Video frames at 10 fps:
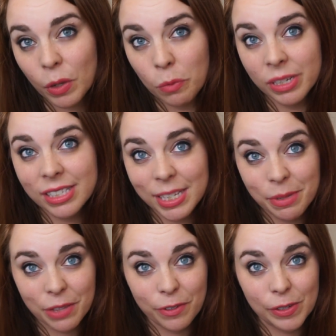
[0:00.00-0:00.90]
we'll see
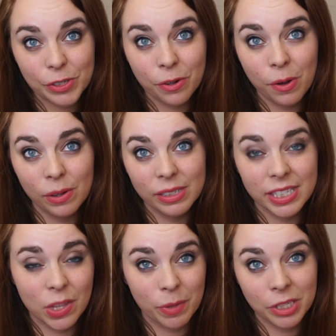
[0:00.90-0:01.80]
what the future holds.
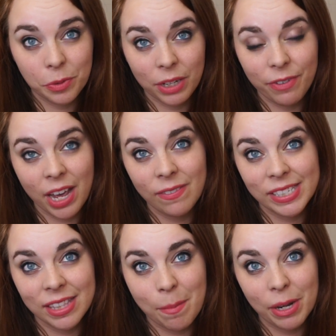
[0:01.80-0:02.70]
The 125
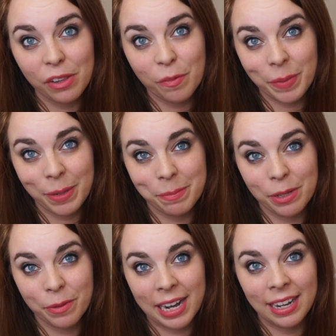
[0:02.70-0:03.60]
is in the middle of being
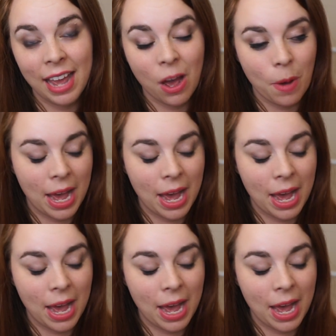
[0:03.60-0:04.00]
built right now.